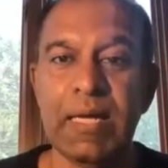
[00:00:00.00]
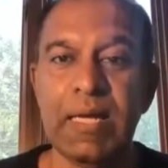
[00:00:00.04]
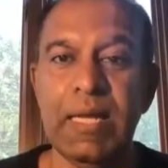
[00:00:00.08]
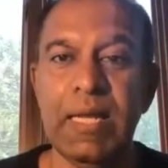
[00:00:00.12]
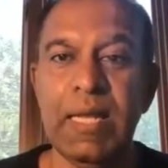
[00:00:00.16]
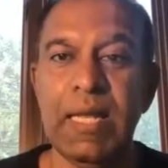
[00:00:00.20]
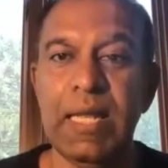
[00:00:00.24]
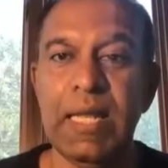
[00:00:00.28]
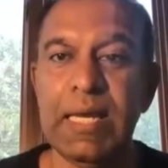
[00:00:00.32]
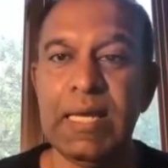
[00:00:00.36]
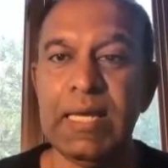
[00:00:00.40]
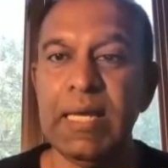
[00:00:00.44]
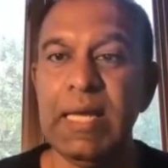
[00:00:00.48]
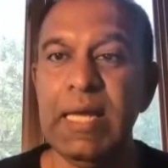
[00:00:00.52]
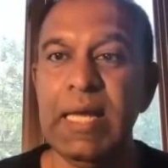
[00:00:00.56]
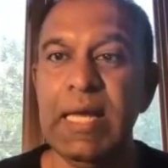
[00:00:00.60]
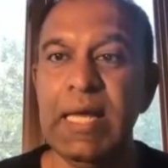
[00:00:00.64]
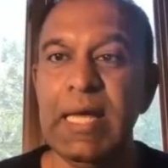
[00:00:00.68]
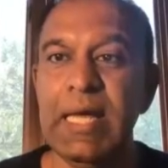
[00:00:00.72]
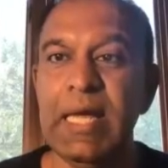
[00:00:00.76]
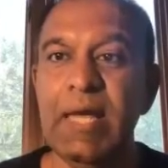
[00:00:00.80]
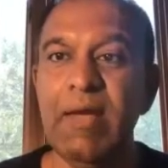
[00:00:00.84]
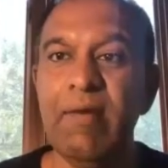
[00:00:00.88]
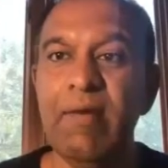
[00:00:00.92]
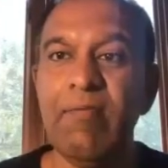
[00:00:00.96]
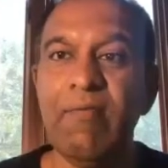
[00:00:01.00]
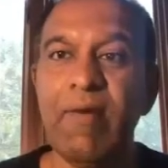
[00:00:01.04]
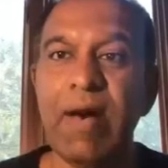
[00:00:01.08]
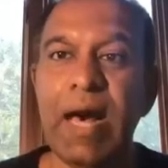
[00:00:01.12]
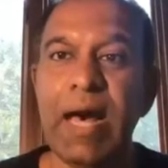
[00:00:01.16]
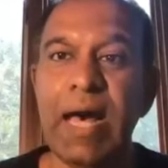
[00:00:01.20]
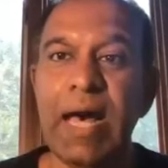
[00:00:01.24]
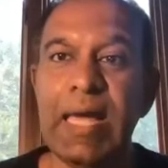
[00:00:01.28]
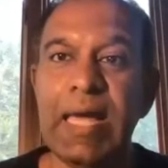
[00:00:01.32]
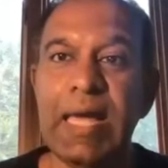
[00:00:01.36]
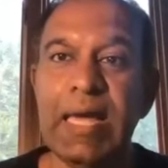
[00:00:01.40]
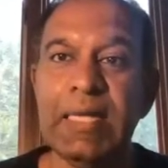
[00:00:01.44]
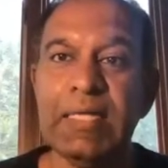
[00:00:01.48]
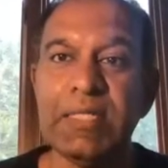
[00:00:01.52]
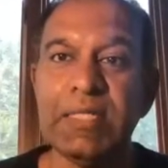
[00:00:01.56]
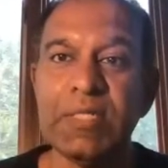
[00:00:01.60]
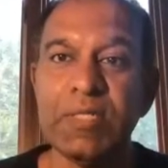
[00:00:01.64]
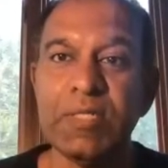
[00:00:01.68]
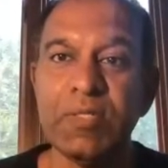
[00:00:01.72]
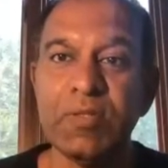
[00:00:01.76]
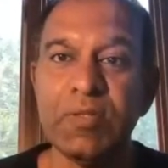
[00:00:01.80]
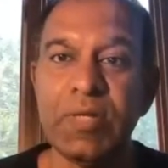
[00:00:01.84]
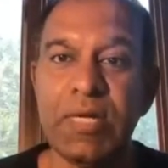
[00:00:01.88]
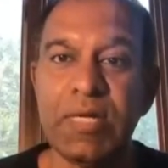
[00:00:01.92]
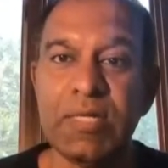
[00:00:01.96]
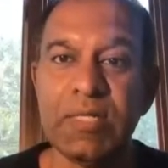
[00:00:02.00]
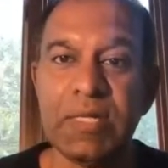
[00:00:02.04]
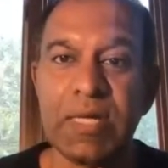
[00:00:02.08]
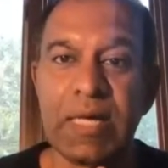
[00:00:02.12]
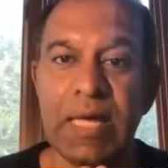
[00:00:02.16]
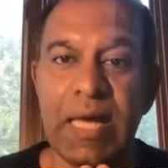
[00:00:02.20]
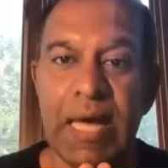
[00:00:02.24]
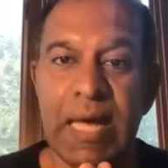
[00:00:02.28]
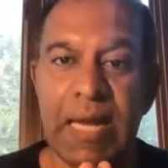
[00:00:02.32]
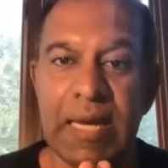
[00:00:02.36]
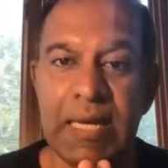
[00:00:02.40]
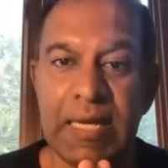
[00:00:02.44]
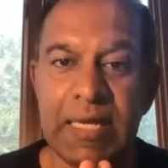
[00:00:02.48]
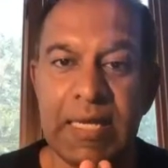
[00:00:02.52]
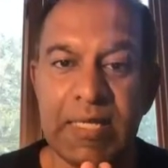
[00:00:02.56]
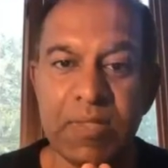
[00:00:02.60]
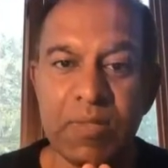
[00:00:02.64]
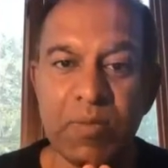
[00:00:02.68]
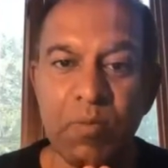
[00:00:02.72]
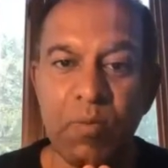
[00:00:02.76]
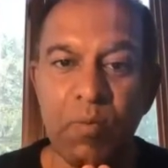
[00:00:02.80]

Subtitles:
Like if I integrate at least